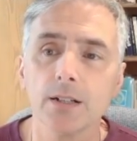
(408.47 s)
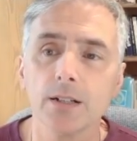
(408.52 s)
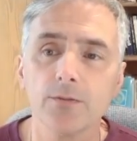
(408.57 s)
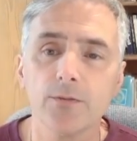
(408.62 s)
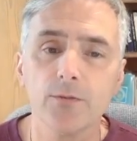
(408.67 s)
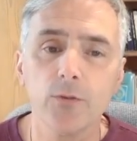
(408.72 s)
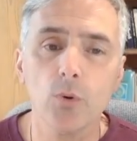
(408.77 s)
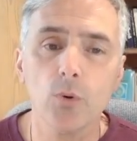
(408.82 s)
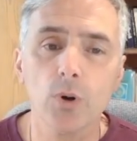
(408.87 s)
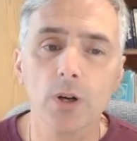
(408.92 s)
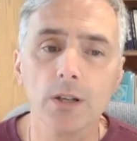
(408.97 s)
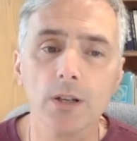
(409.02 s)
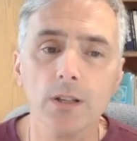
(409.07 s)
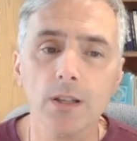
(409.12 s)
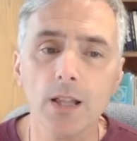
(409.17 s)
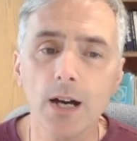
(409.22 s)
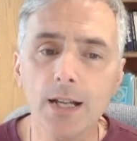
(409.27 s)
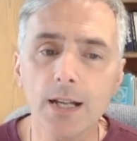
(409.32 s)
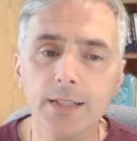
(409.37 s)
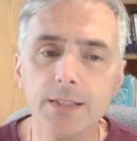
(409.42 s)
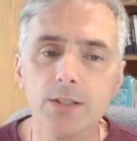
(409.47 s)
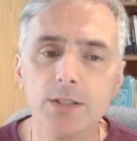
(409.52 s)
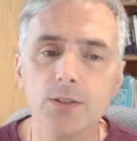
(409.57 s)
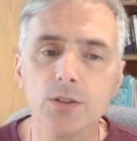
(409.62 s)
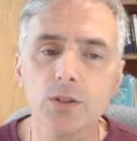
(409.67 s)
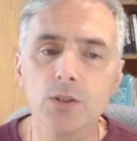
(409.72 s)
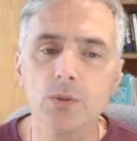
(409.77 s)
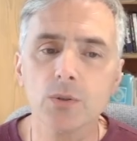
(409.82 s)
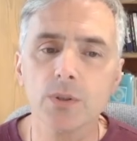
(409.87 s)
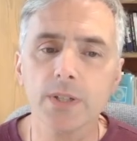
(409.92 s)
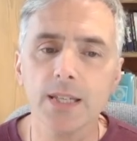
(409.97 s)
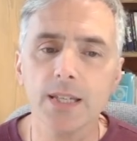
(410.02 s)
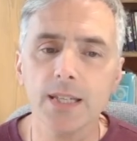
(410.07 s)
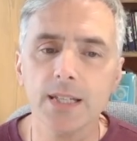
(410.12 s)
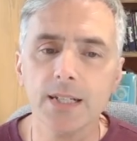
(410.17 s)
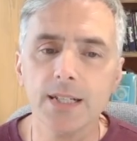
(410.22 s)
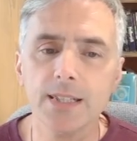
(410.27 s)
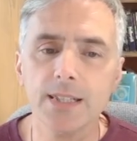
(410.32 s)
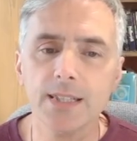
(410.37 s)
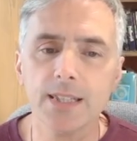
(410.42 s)
for Claude to do
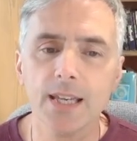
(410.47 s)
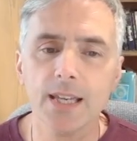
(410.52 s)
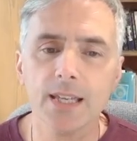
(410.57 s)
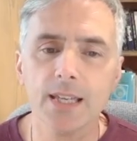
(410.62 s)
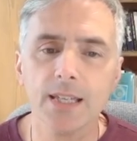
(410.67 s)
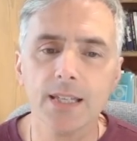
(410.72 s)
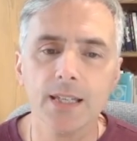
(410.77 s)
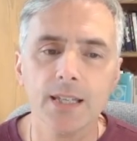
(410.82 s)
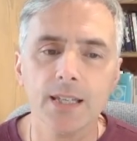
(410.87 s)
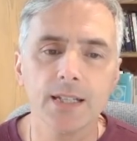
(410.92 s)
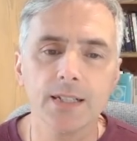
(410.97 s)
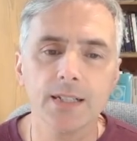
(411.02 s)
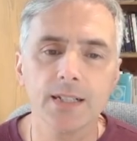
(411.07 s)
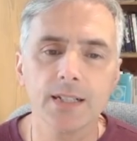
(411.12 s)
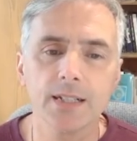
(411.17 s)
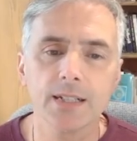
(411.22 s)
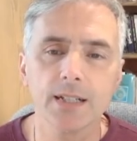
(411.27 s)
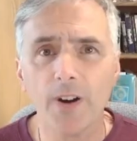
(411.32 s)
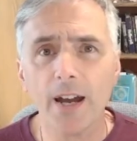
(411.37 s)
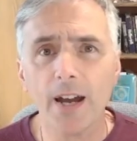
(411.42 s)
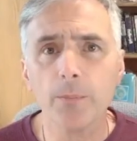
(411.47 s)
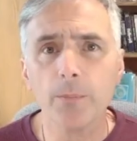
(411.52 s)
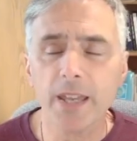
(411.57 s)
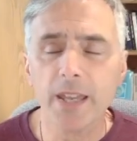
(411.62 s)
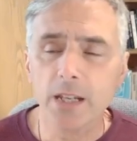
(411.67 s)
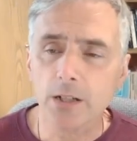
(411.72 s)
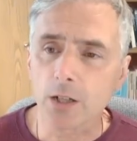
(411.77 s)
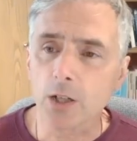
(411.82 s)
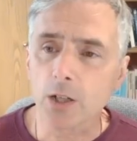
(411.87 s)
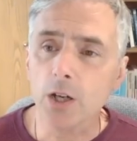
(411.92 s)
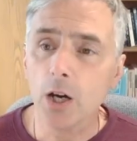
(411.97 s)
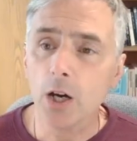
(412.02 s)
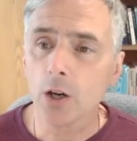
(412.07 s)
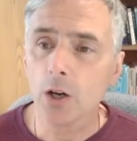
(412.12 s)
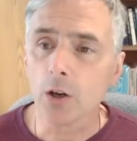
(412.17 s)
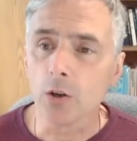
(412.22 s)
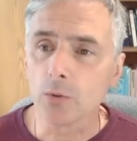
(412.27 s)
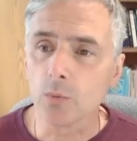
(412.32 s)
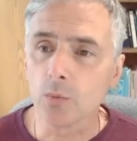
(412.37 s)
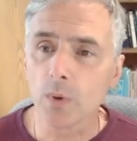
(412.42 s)
anything in FileMaker
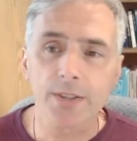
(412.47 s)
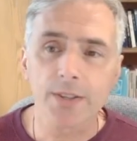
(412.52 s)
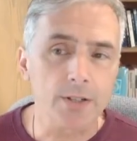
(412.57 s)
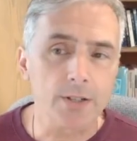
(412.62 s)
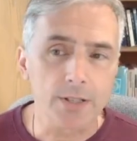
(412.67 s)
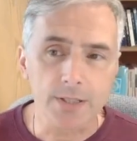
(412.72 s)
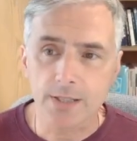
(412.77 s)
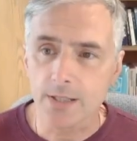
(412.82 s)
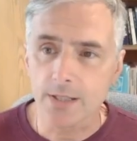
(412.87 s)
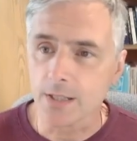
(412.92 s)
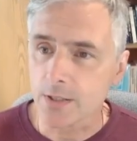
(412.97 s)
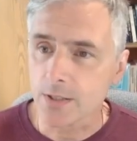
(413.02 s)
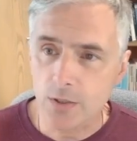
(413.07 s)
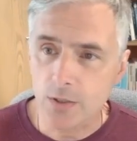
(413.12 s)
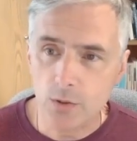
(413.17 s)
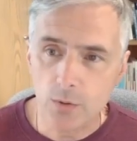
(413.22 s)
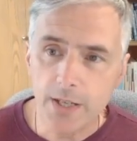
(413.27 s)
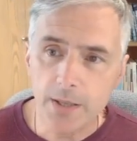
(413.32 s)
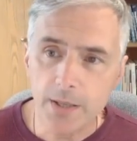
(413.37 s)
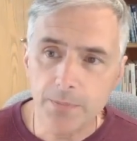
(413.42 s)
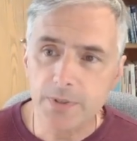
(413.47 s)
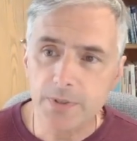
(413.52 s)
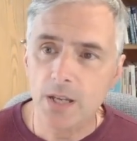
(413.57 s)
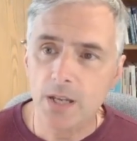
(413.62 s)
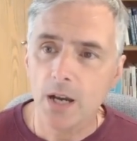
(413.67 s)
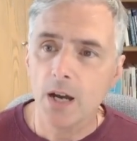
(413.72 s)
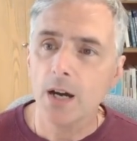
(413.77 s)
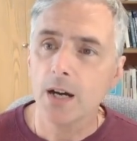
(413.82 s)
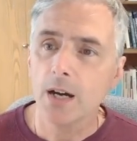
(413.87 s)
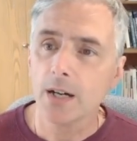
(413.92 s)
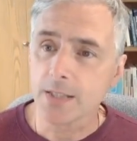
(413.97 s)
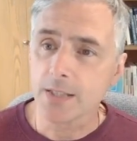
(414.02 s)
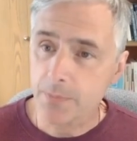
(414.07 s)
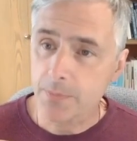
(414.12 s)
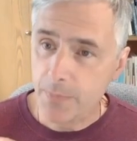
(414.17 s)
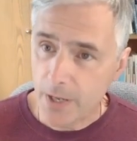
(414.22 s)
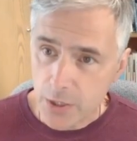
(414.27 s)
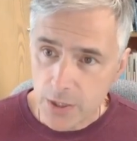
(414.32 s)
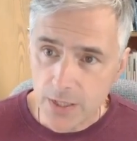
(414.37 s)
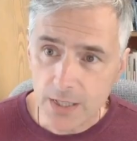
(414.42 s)
code, whether it's a script,
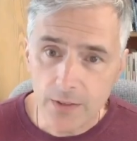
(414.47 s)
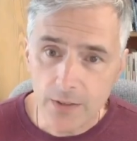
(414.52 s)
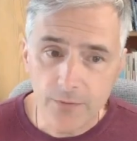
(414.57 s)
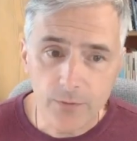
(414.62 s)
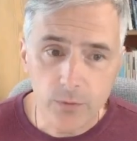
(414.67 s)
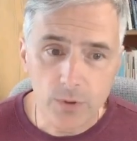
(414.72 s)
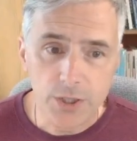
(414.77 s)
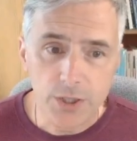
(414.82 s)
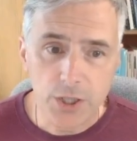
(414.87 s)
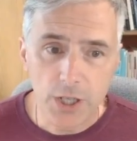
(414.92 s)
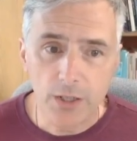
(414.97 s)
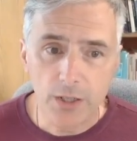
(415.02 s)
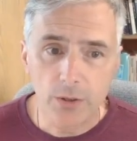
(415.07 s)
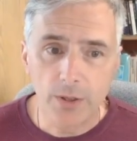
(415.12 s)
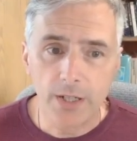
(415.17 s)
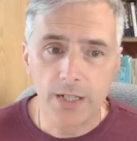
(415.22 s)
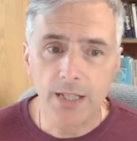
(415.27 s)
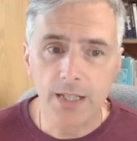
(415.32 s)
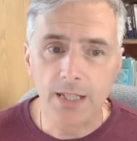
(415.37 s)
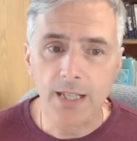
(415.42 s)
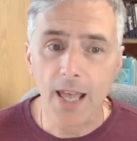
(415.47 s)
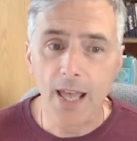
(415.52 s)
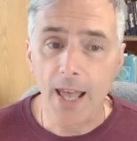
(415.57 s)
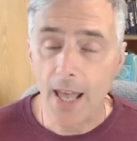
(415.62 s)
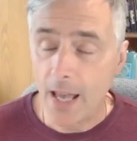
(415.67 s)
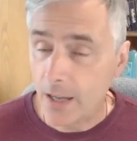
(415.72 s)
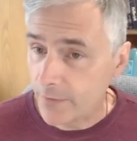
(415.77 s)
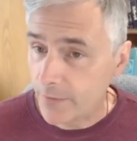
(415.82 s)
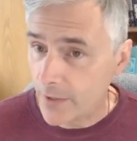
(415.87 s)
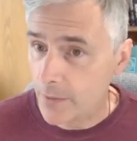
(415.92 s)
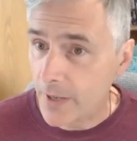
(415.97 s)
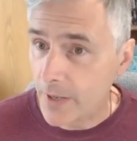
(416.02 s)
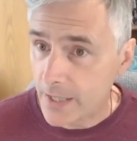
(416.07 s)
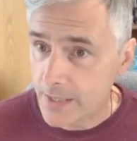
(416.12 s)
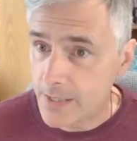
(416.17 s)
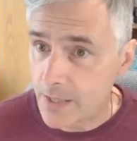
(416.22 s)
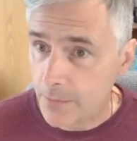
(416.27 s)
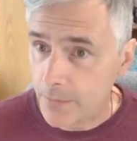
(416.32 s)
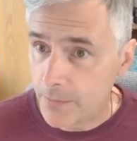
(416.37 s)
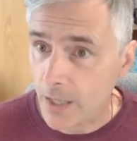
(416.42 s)
especially if we're generating
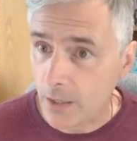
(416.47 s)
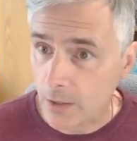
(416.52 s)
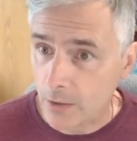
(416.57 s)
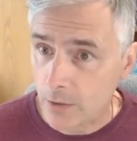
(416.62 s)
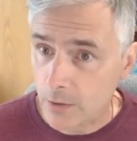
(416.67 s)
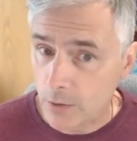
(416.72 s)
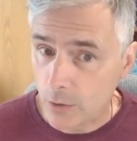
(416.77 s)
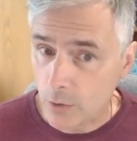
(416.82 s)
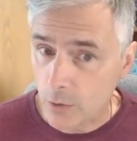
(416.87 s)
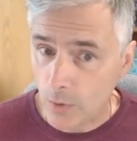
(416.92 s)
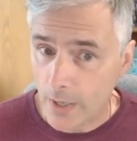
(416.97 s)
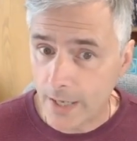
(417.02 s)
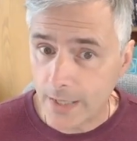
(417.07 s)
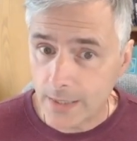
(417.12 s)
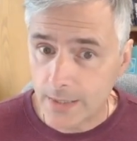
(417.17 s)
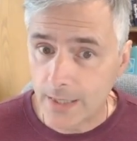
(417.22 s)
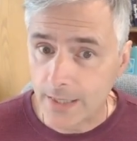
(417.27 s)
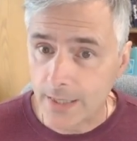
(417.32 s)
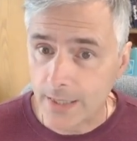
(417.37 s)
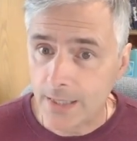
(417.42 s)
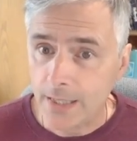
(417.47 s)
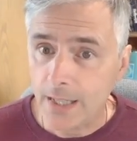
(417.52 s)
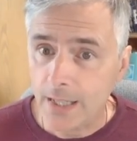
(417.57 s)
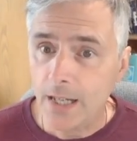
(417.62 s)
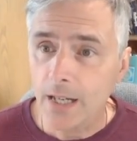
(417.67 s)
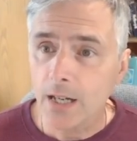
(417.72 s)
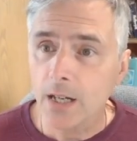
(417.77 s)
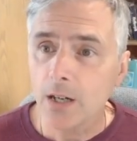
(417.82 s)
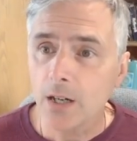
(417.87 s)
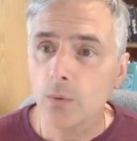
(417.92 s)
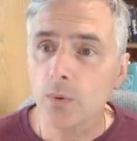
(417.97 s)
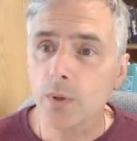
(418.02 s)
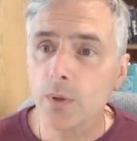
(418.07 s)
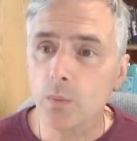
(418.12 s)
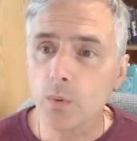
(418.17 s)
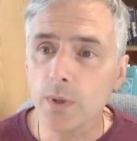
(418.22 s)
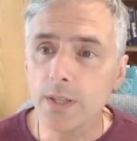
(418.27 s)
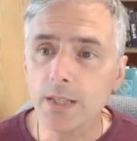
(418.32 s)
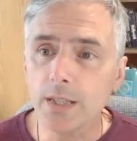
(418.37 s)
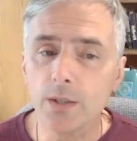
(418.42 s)
FMXML correctly, we
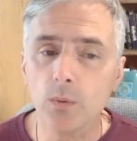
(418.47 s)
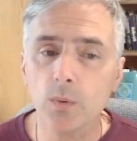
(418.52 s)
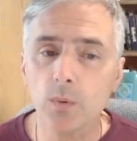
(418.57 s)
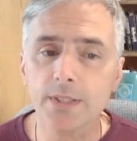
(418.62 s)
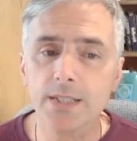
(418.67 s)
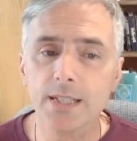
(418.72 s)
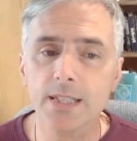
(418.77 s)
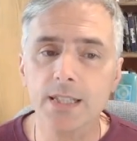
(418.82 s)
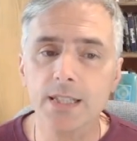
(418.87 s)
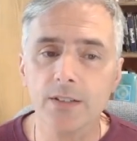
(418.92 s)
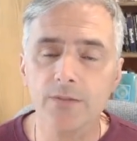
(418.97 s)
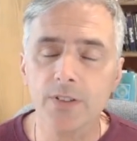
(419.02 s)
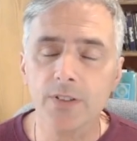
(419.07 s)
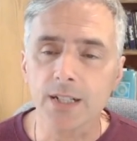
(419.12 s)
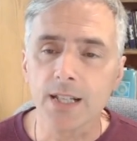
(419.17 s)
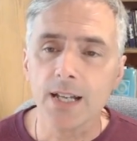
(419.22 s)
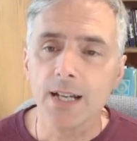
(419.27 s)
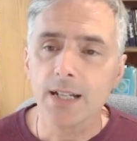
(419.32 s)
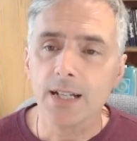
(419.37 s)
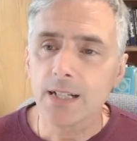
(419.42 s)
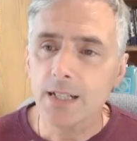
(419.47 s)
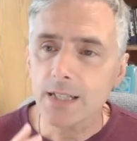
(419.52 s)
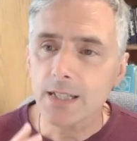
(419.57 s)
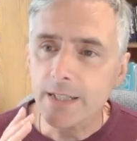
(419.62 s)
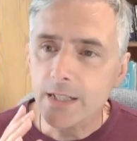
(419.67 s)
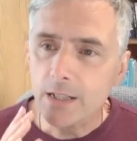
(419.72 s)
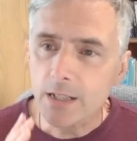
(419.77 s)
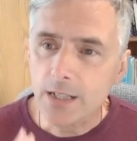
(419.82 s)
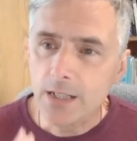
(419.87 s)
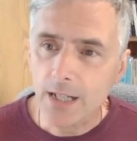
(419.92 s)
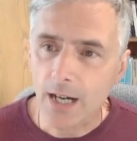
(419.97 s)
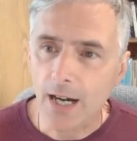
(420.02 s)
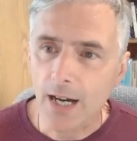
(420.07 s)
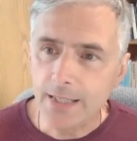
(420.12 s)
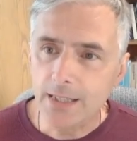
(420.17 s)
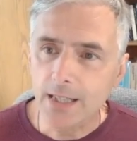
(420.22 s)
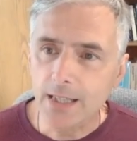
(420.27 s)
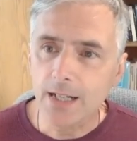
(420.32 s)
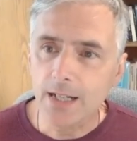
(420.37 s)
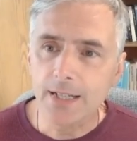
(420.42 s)
really want to give it clear
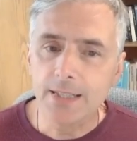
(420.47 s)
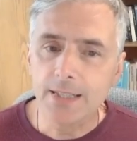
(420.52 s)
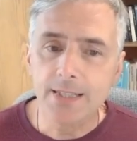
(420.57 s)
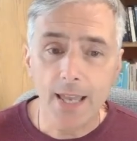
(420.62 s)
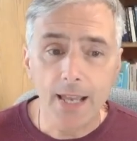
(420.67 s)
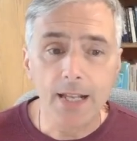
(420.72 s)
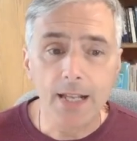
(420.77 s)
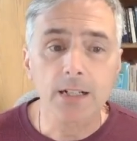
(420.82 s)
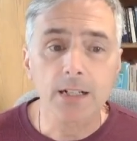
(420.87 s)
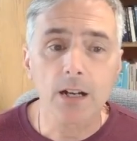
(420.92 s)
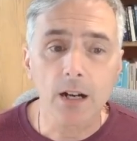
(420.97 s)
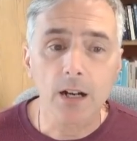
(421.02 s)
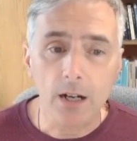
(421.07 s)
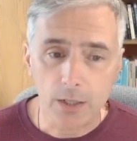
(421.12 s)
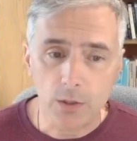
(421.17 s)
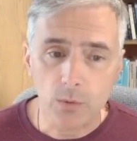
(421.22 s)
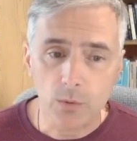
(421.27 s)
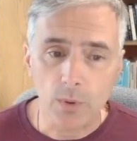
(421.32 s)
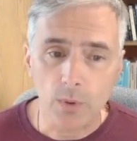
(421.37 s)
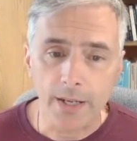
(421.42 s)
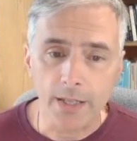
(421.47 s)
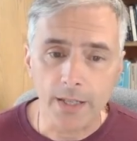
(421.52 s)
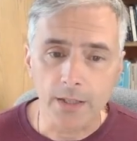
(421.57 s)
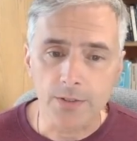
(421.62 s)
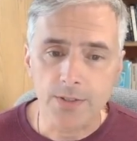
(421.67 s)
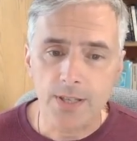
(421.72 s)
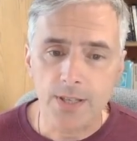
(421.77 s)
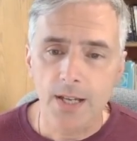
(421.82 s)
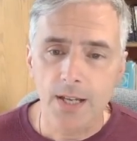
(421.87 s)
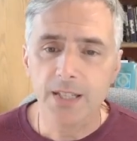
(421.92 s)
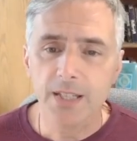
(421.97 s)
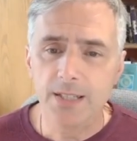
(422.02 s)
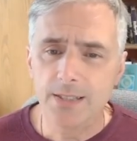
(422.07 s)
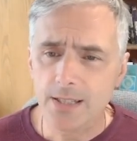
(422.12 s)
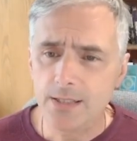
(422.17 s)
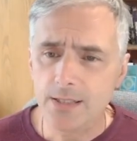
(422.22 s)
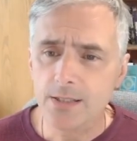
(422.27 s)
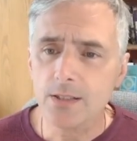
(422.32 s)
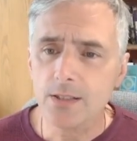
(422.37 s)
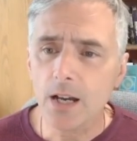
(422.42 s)
guidelines and guardrails, because
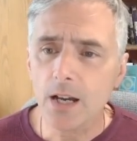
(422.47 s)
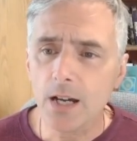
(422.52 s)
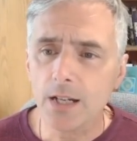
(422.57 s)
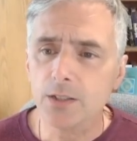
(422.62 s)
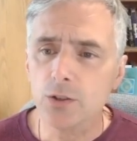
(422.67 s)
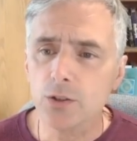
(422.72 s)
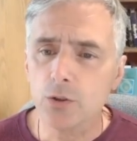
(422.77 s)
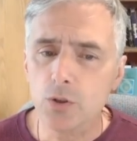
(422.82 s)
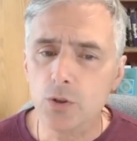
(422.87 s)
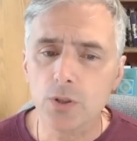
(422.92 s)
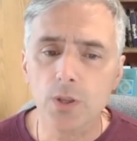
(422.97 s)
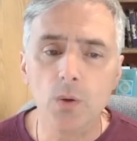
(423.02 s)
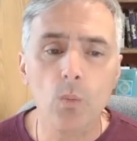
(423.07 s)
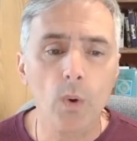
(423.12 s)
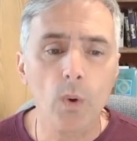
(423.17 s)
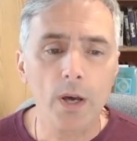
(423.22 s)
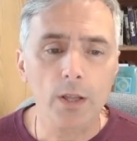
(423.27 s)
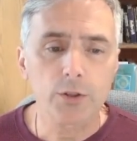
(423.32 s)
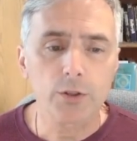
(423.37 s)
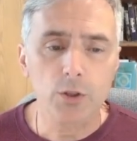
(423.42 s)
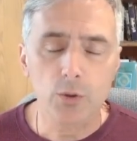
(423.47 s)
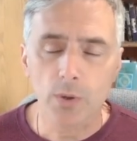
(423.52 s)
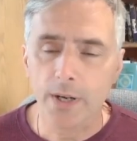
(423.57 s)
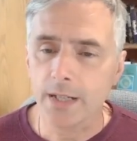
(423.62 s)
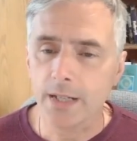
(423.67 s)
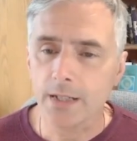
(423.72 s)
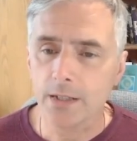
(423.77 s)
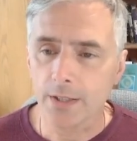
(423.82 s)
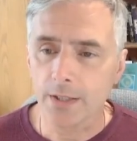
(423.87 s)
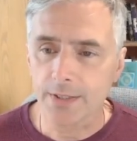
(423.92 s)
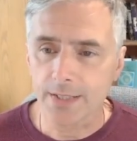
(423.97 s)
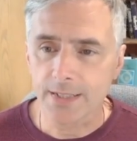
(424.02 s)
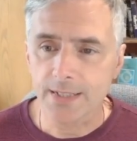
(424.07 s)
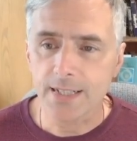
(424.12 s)
it's not usually well trained on the